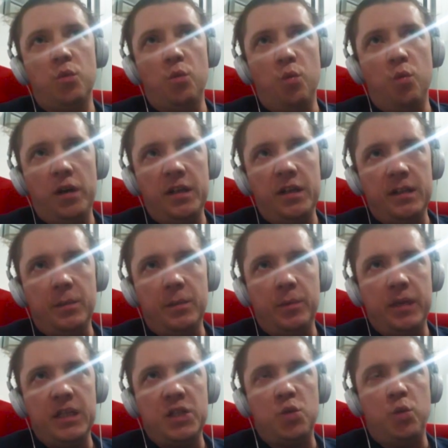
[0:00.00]
what is the
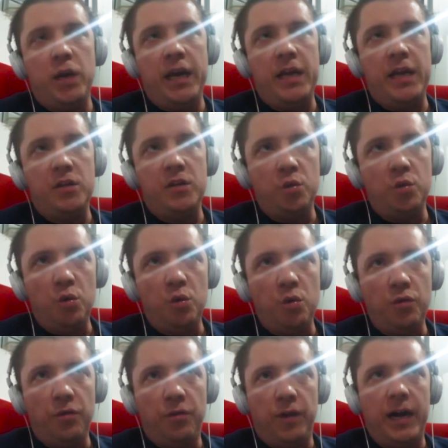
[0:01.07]
best way
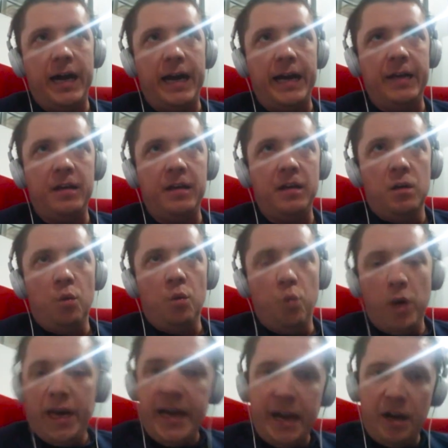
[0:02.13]
to find
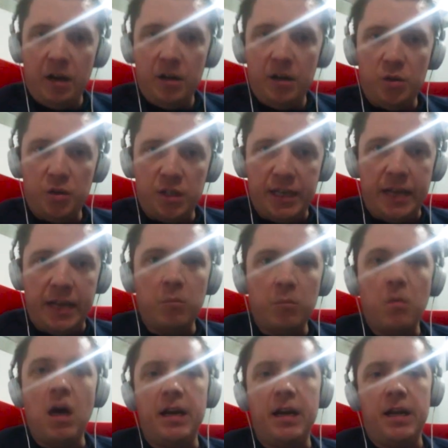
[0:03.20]
where to send
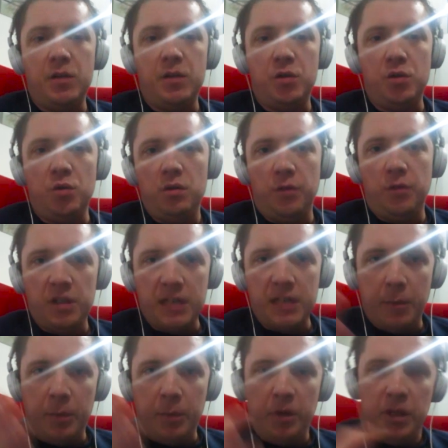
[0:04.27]
money to, for
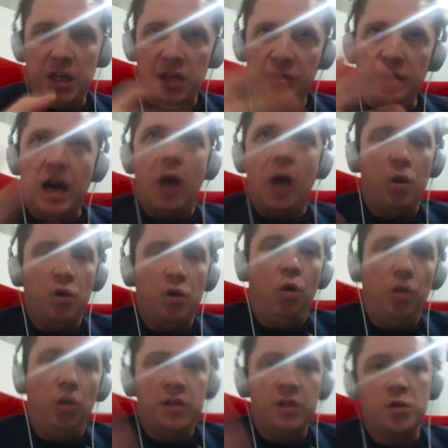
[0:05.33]
example, mm-hmm. if our
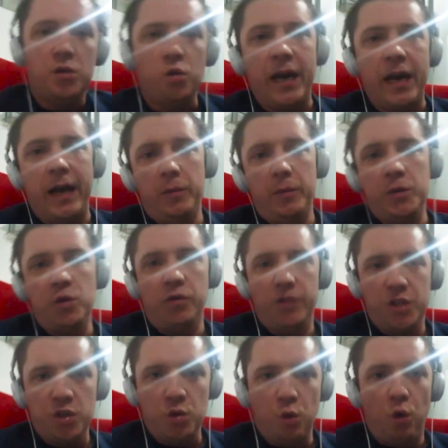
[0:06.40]
goal is to help to
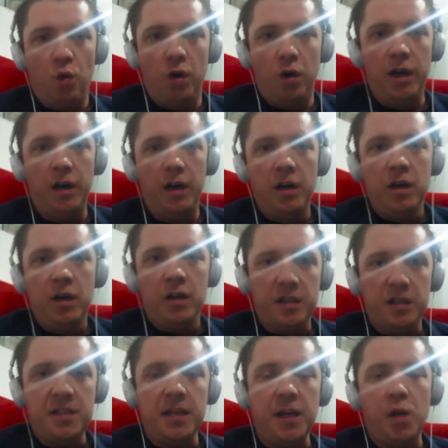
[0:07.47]
restore
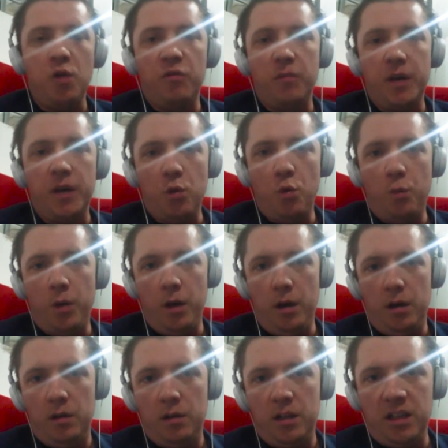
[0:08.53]
the city of Mariupol?
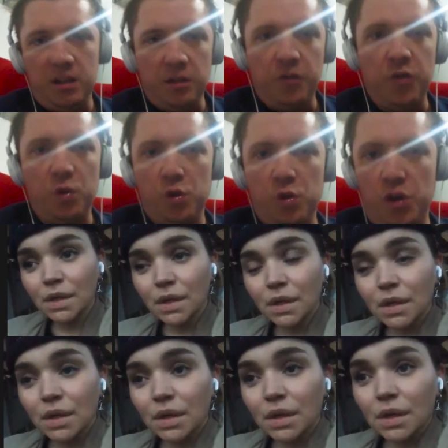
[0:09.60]
In the future,
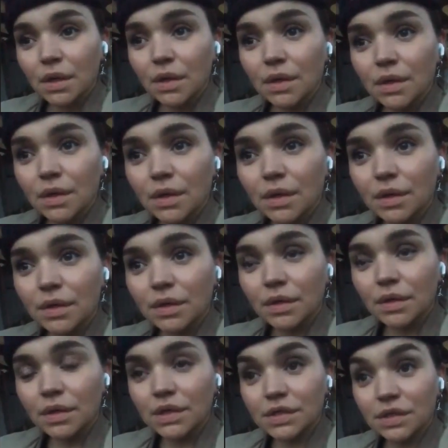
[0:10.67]
we just send it to
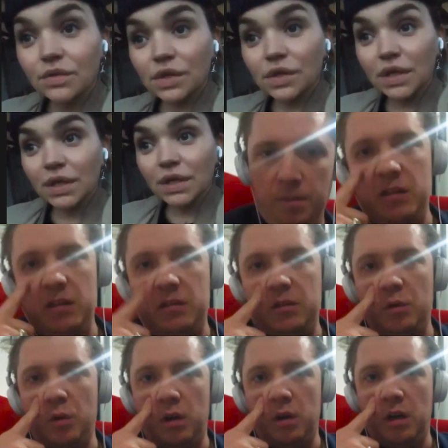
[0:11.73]
Ukrainian government,
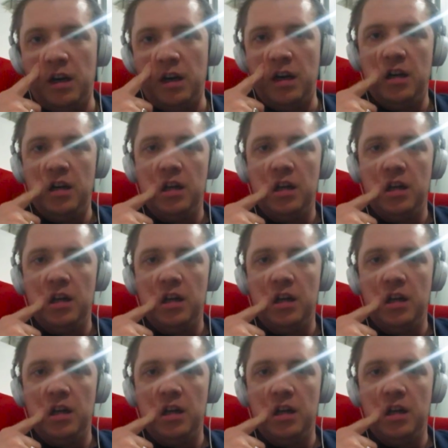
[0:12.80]
or